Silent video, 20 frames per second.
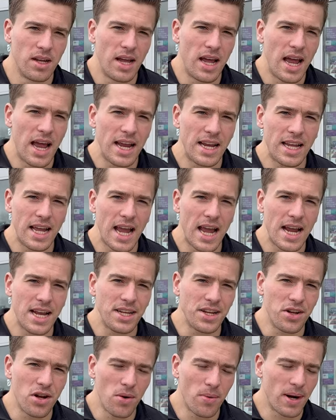Hey, Kane,
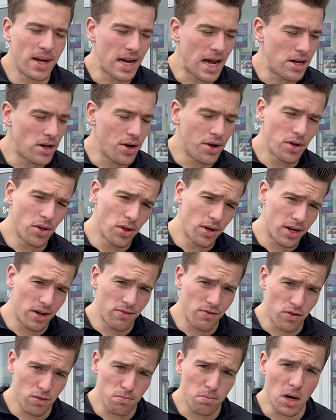you know what? I know you're looking
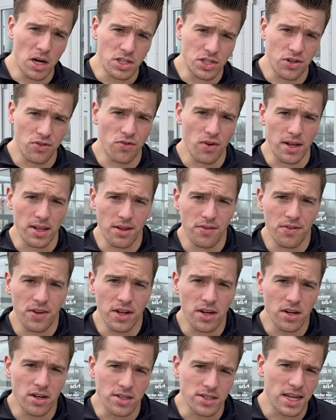for budget-friendly
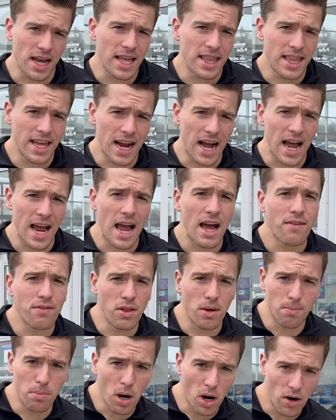vehicles. I think I have
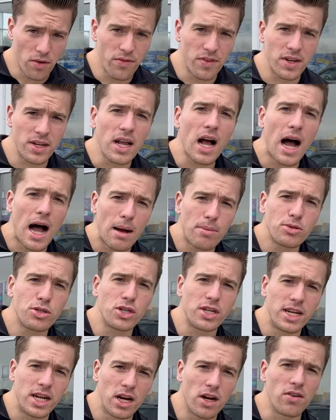the perfect
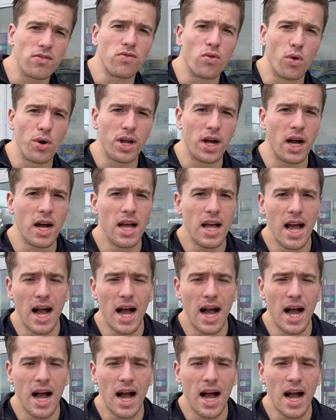option here for you.